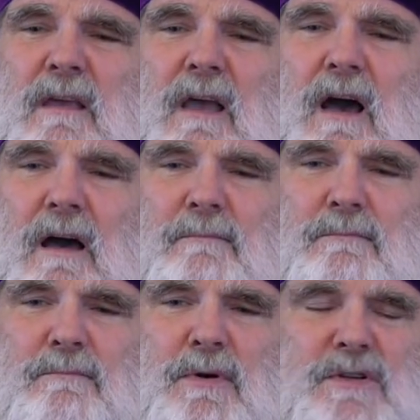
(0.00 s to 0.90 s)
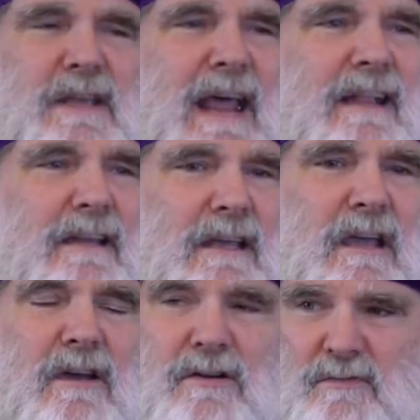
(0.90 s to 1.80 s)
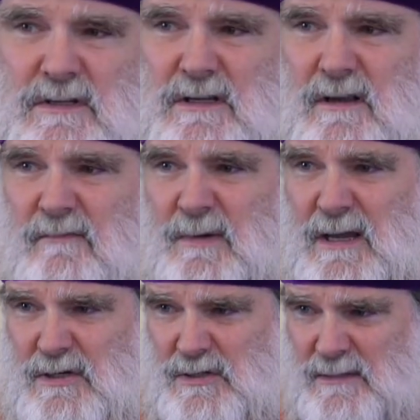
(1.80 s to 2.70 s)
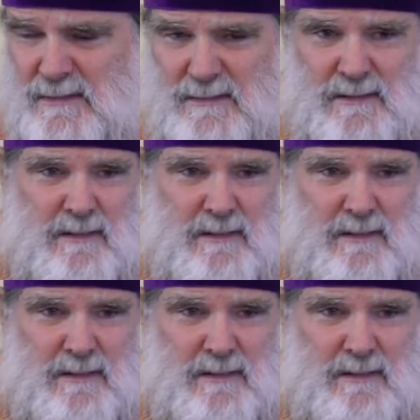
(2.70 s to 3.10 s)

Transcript: uh, personality characteristic of patience.